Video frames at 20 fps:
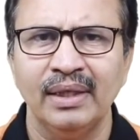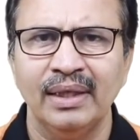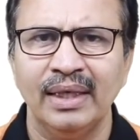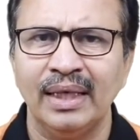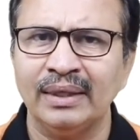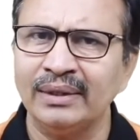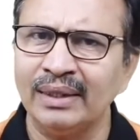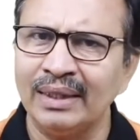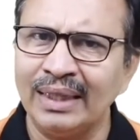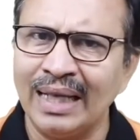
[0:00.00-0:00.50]

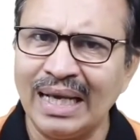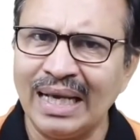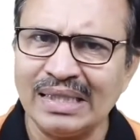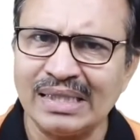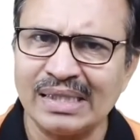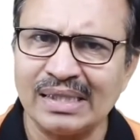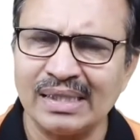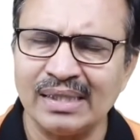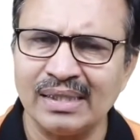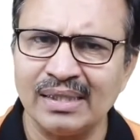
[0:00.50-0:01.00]
And the
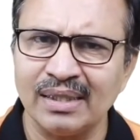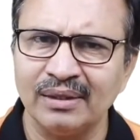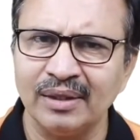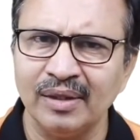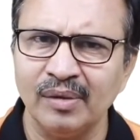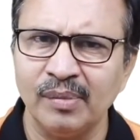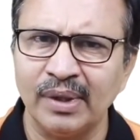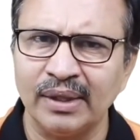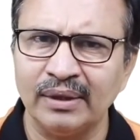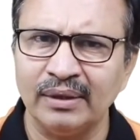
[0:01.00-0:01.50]
last is
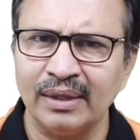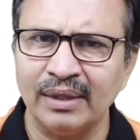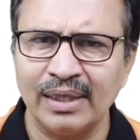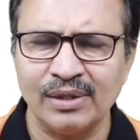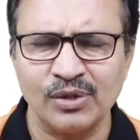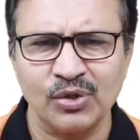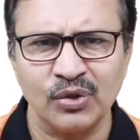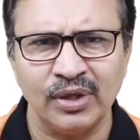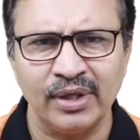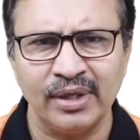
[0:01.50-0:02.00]
nothing but the
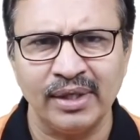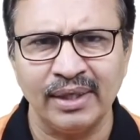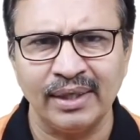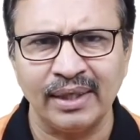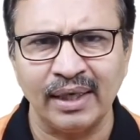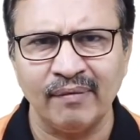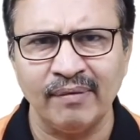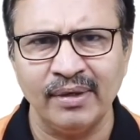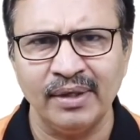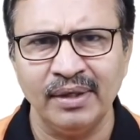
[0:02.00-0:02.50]
resonating
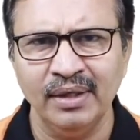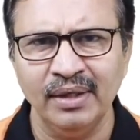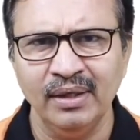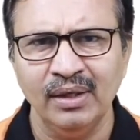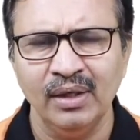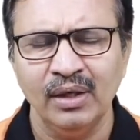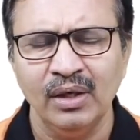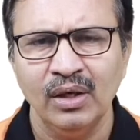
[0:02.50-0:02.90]
cavity.